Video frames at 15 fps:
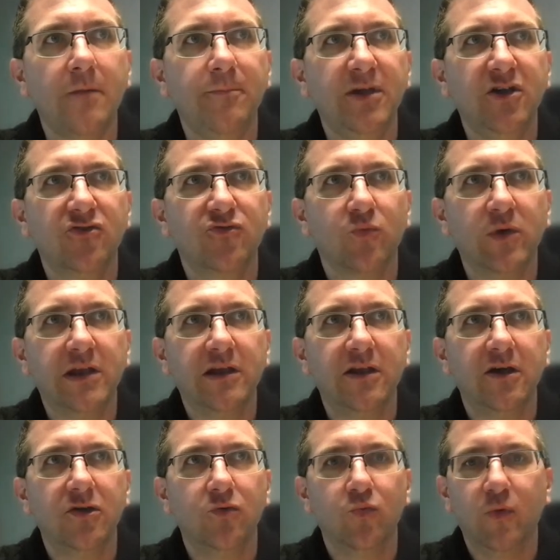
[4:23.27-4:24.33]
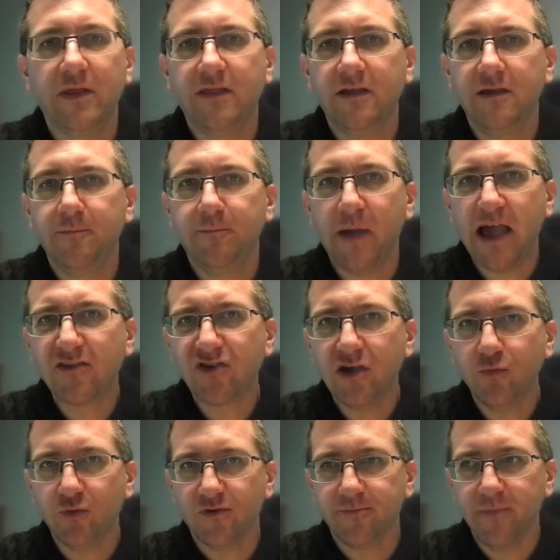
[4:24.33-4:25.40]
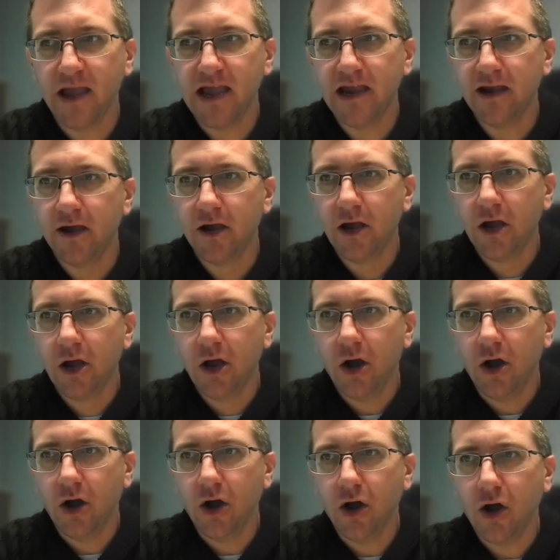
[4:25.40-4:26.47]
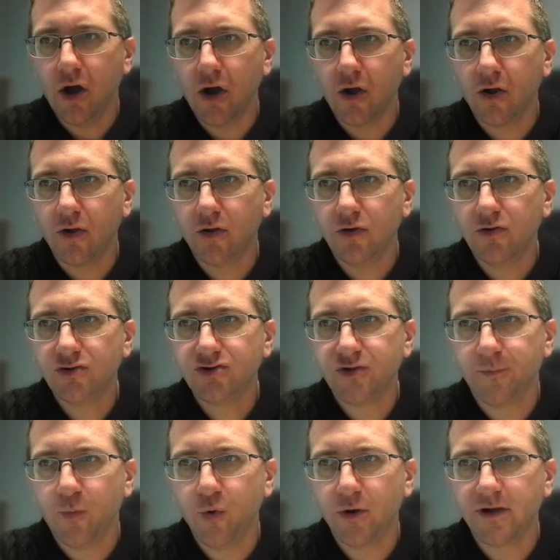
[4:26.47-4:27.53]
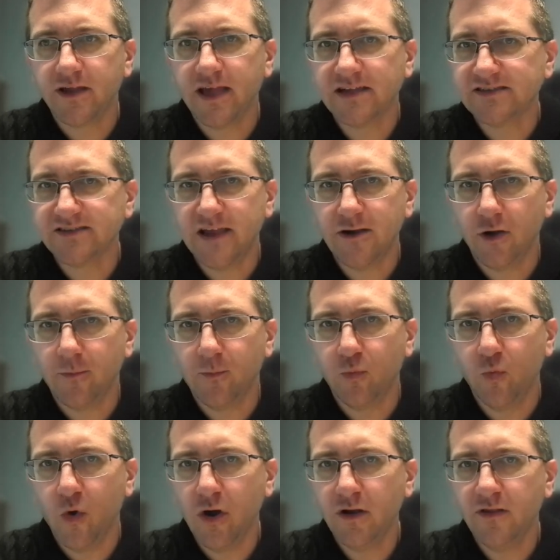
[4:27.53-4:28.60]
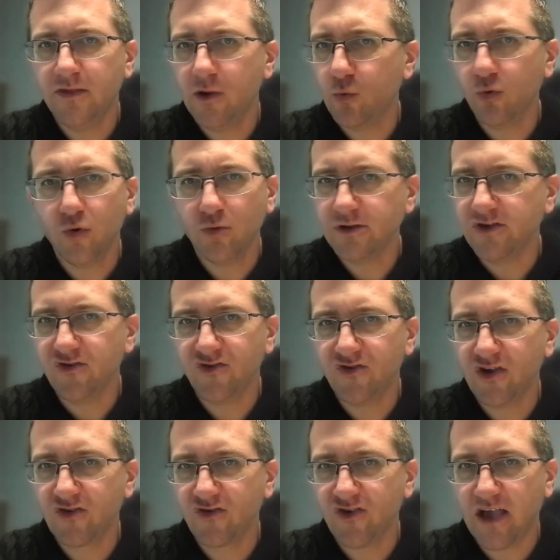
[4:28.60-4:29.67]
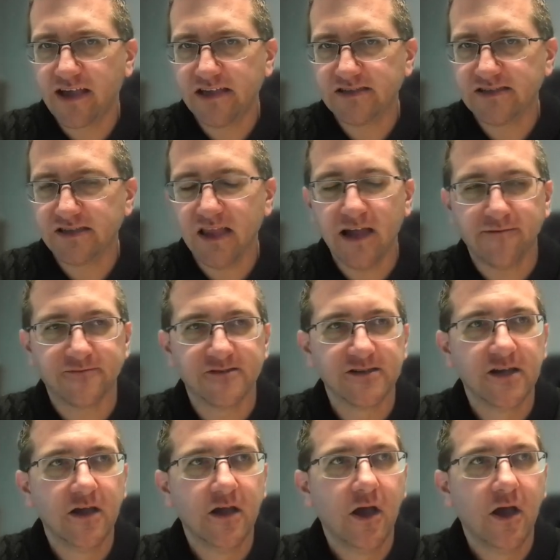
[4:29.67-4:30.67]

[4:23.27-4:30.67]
Because when the basket was made to put Kent State up one, there were only 6 seconds left.